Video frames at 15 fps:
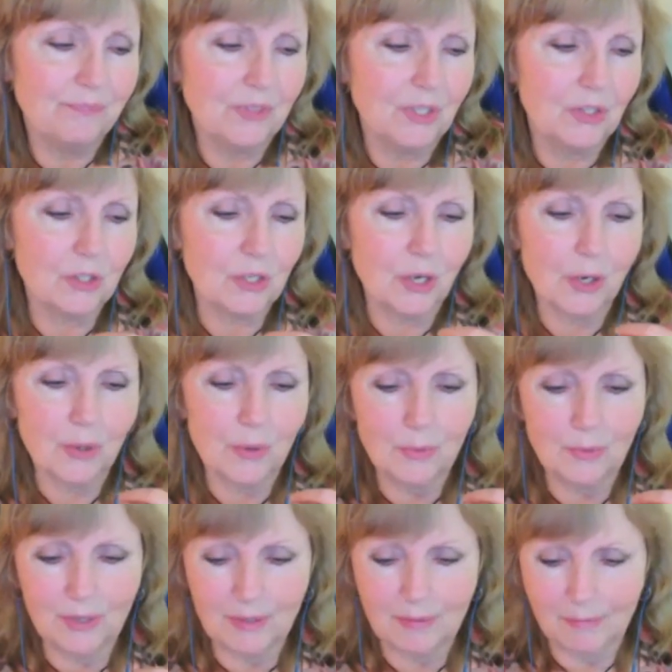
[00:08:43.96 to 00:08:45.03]

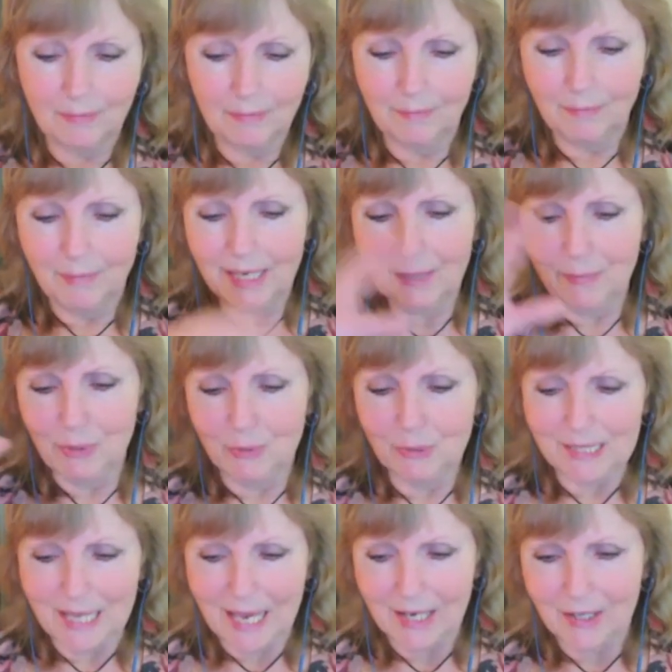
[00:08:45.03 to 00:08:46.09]
So many moons
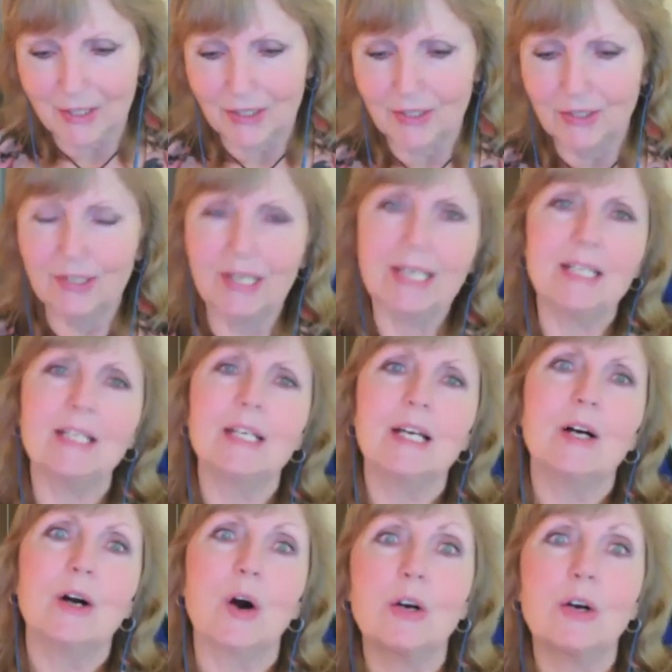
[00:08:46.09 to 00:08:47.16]
later, and
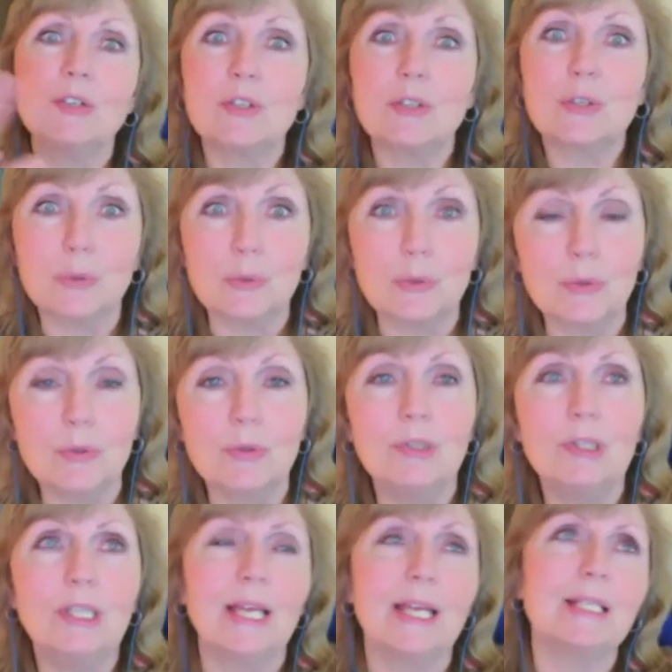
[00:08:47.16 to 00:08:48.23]
art
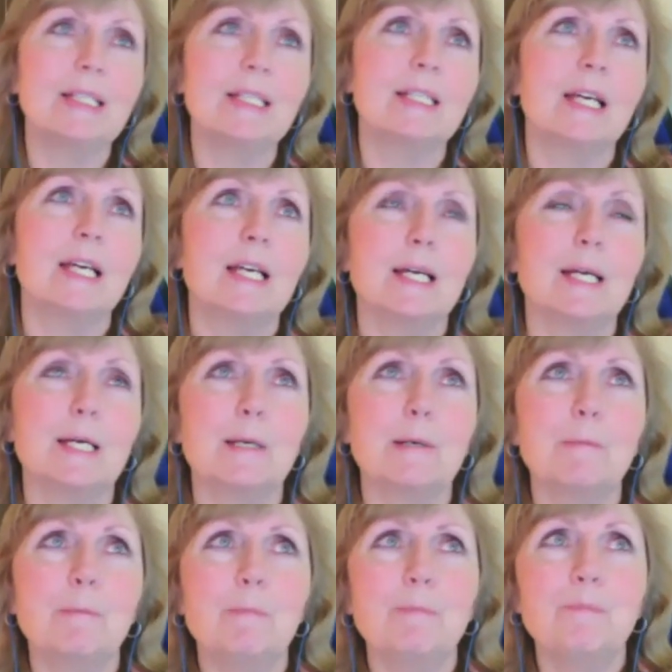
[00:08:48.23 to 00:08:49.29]
school and
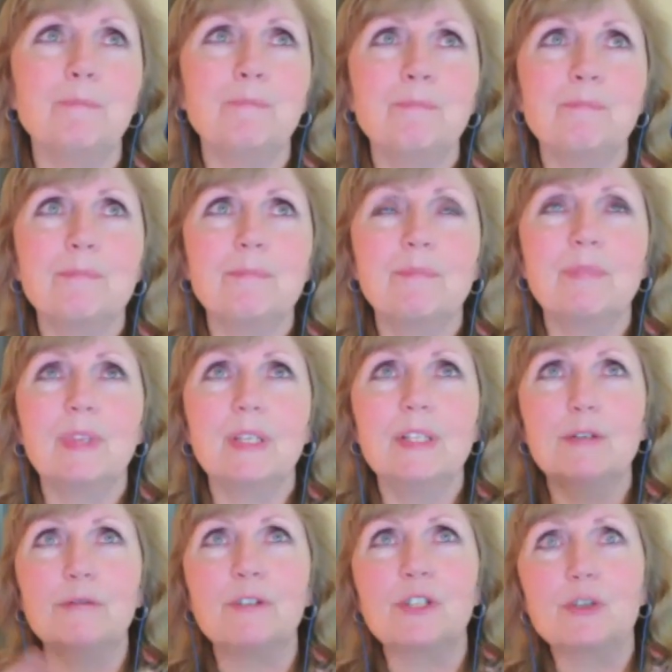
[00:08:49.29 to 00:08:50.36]
um,
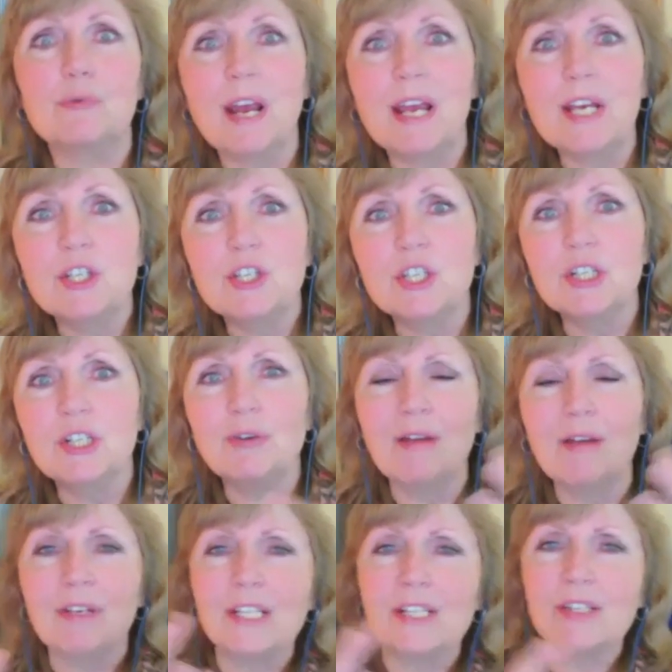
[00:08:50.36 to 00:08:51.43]
different direction,
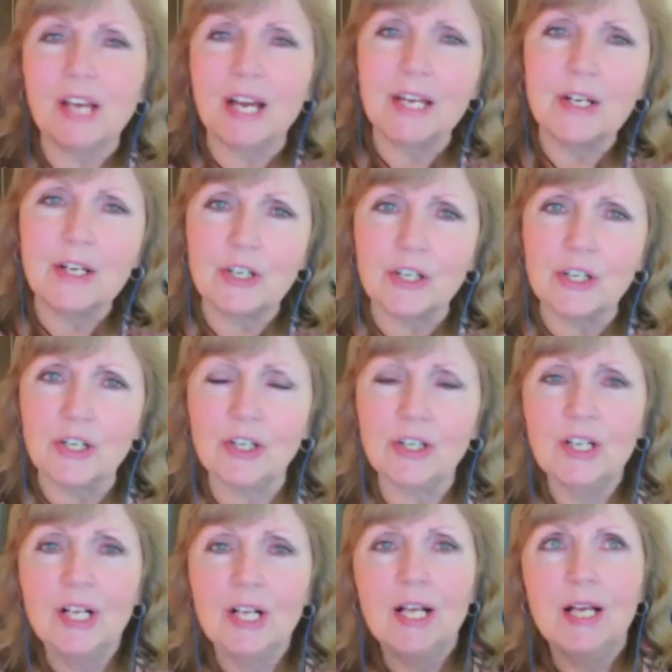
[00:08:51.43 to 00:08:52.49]
graphic designer.
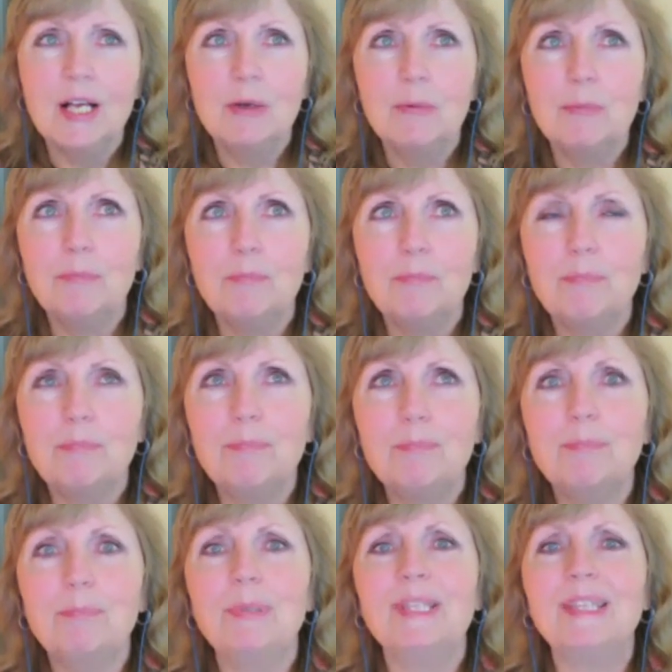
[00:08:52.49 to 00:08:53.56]

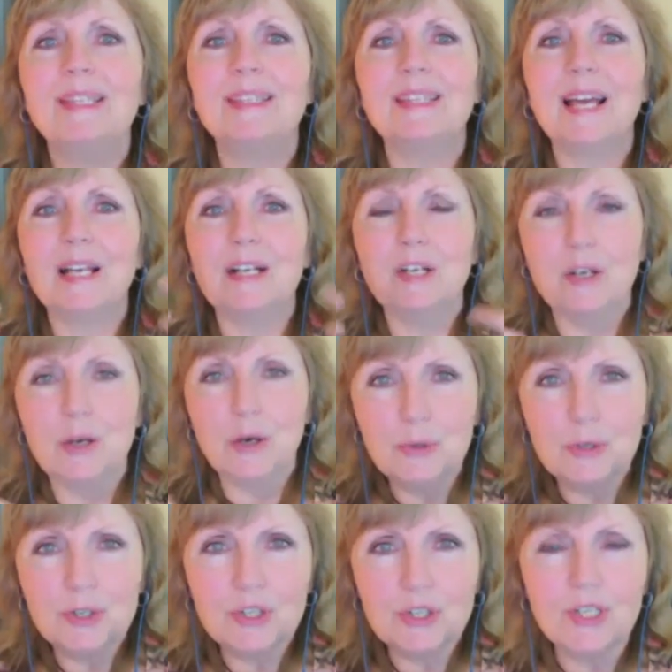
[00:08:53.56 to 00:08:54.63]
But that
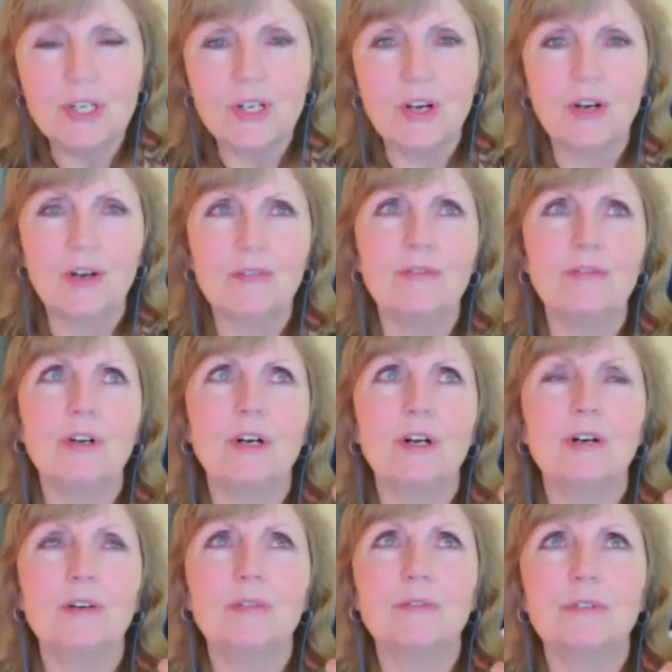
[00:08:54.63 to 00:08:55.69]
notion of,
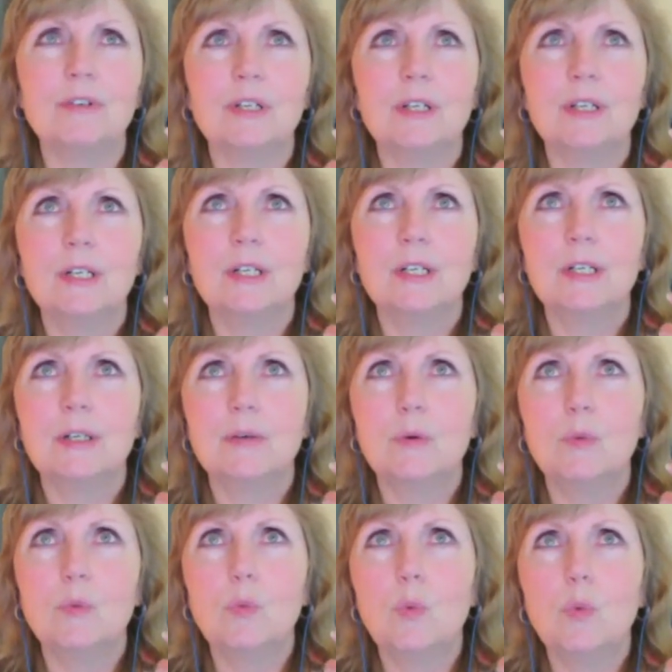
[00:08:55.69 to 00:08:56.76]
of
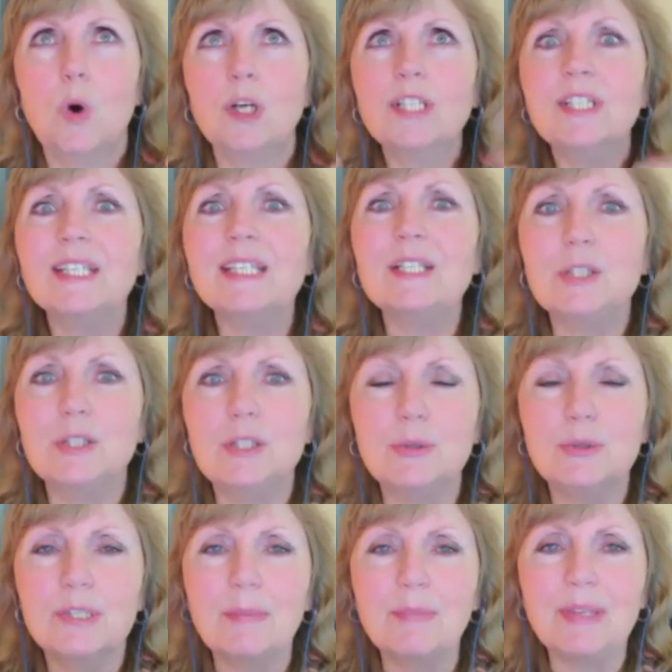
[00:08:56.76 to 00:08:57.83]
wanting to do
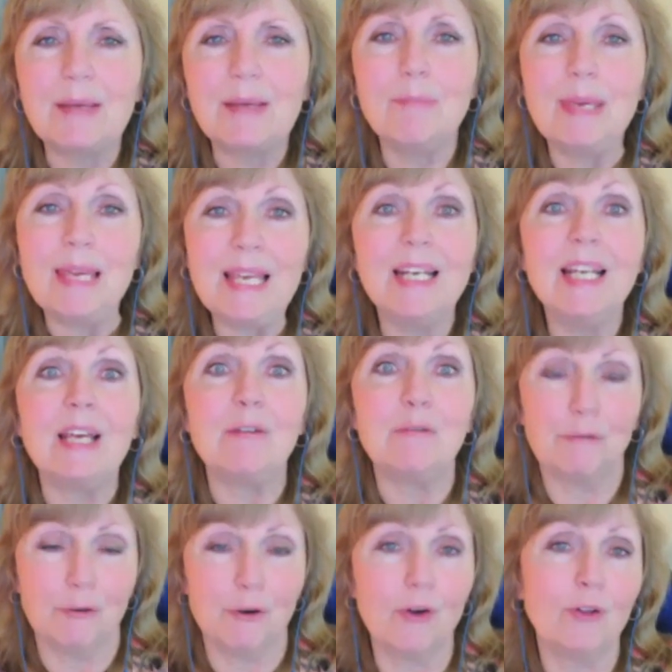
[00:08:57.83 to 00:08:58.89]
something
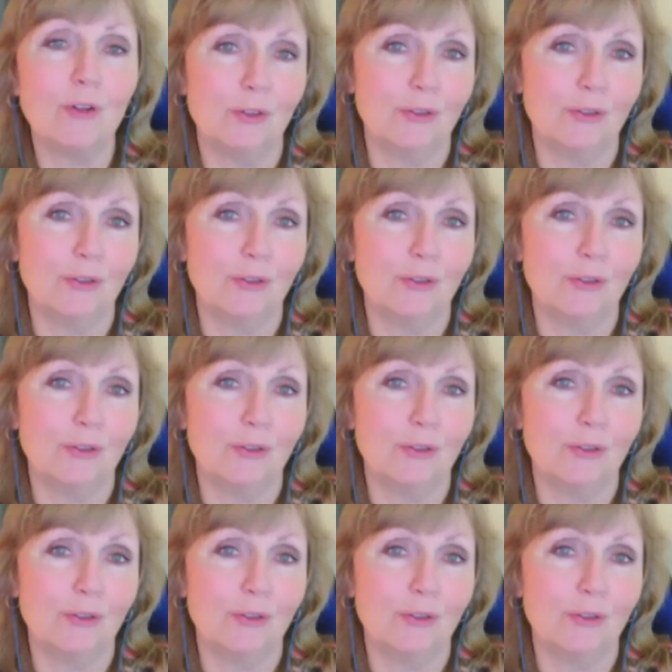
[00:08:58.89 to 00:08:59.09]
meaningful.